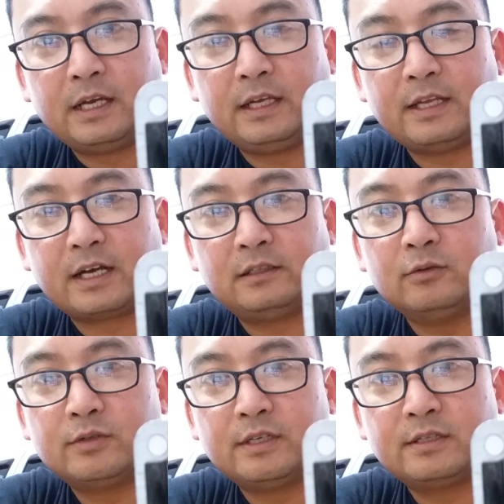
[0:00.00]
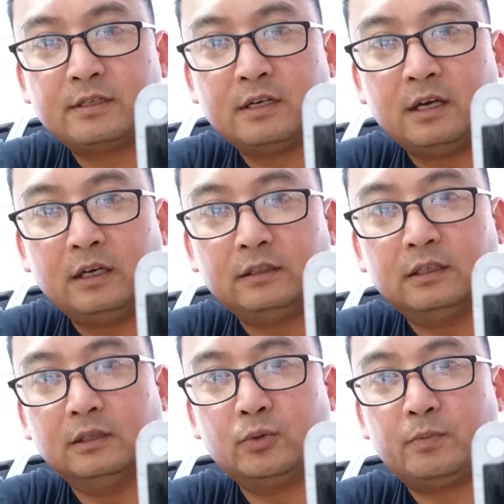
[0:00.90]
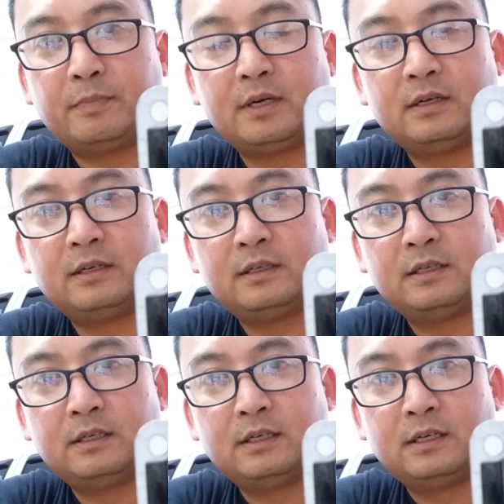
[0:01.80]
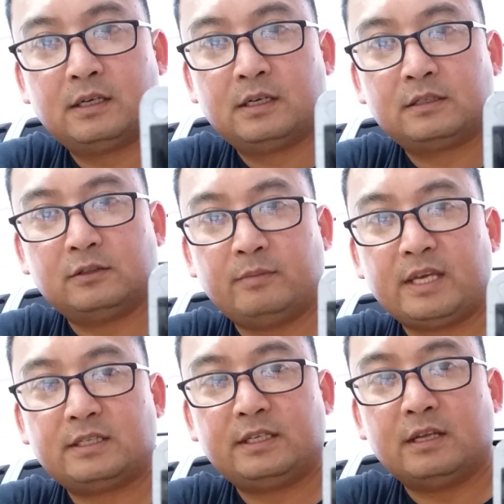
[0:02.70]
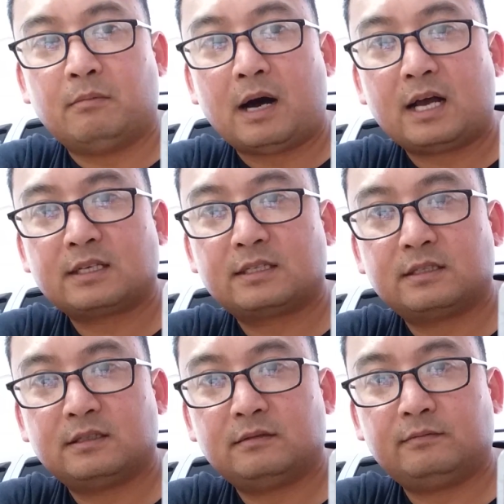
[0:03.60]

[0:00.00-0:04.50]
And that closes the loop. So basically the box